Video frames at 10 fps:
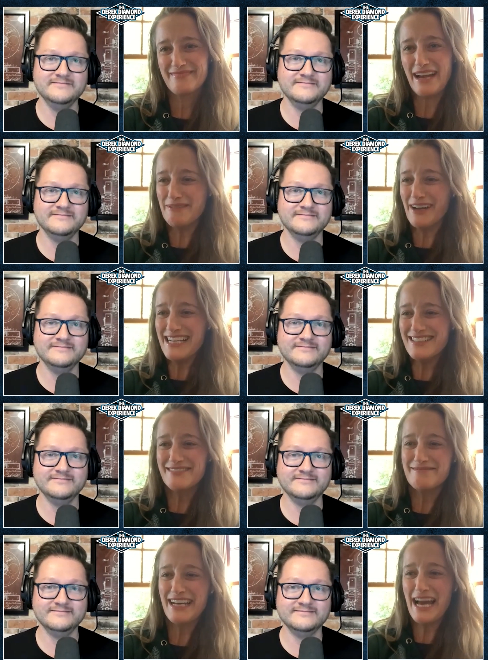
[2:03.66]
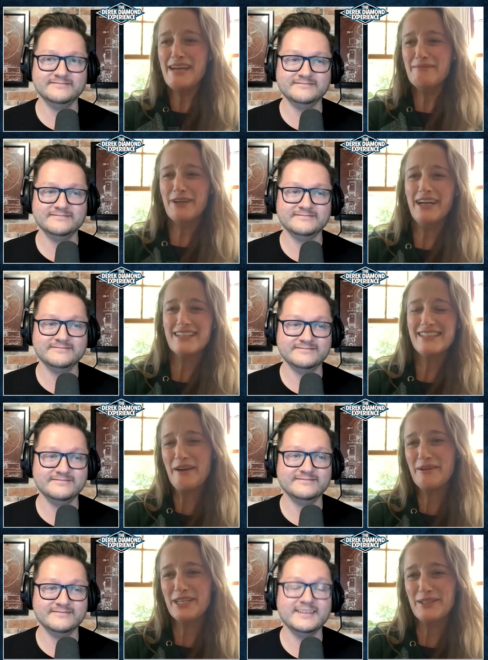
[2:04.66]
Speaker 1: I'm great. I am great.
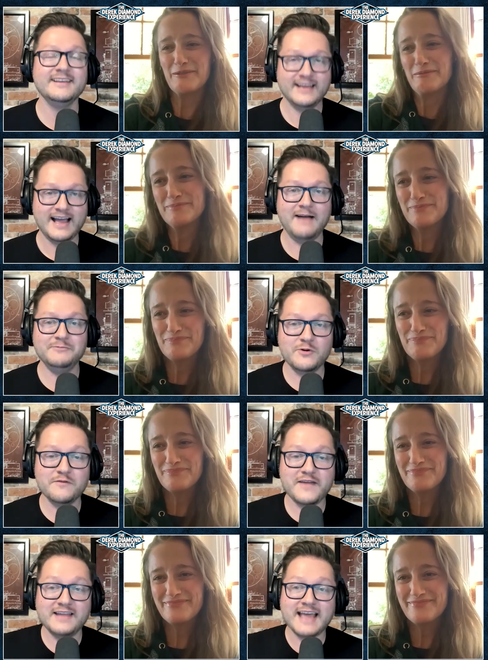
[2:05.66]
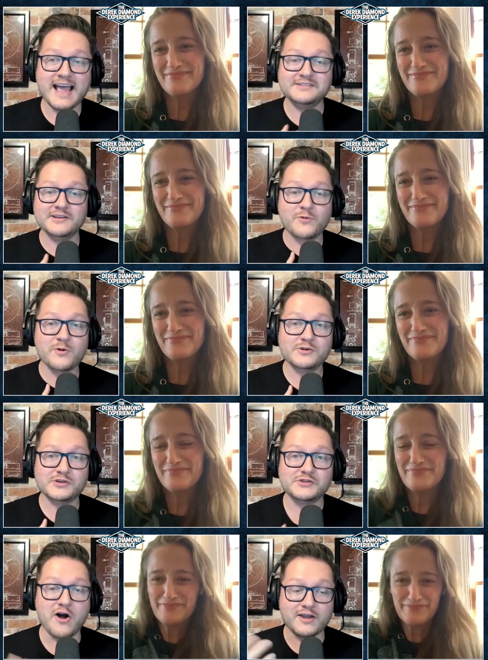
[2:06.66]
How are you?
Speaker 2: I'm doing fantastic. We were
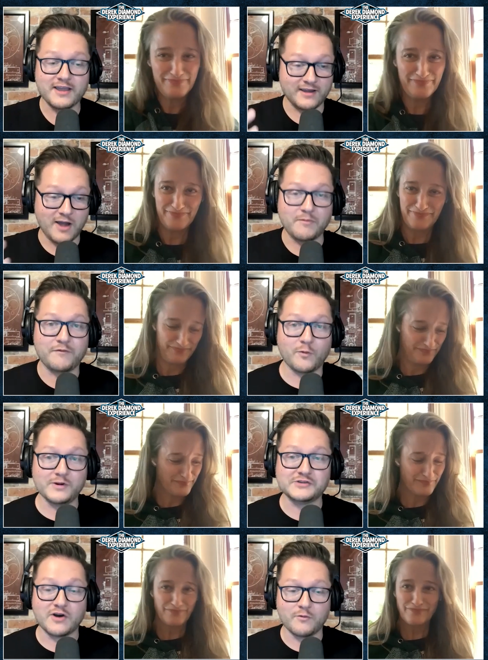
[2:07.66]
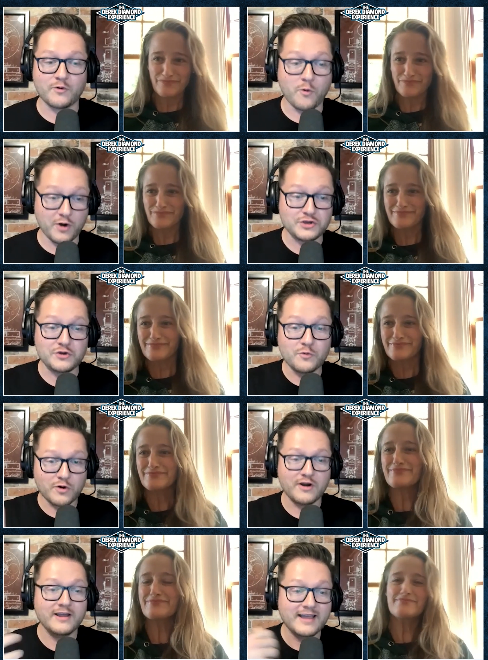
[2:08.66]
just talking uh, before we started recording. You
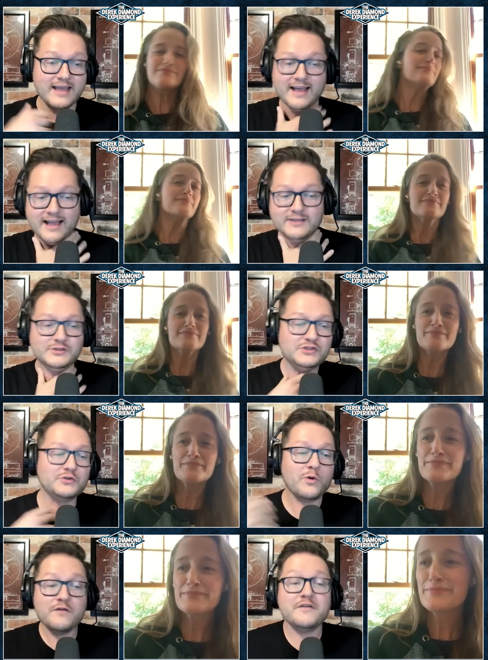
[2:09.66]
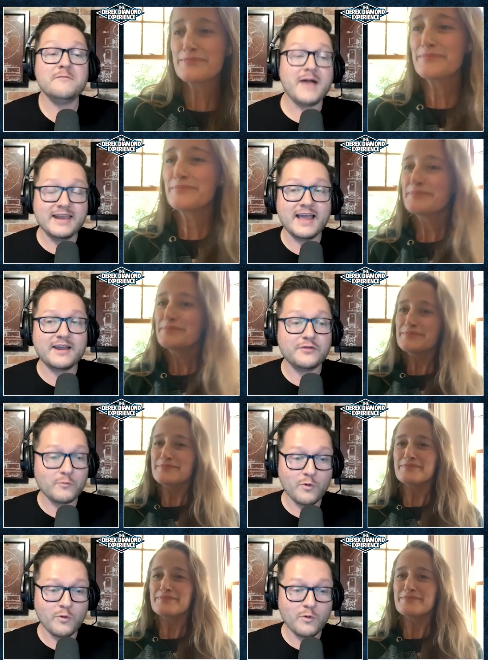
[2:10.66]
were sort of in my neck of the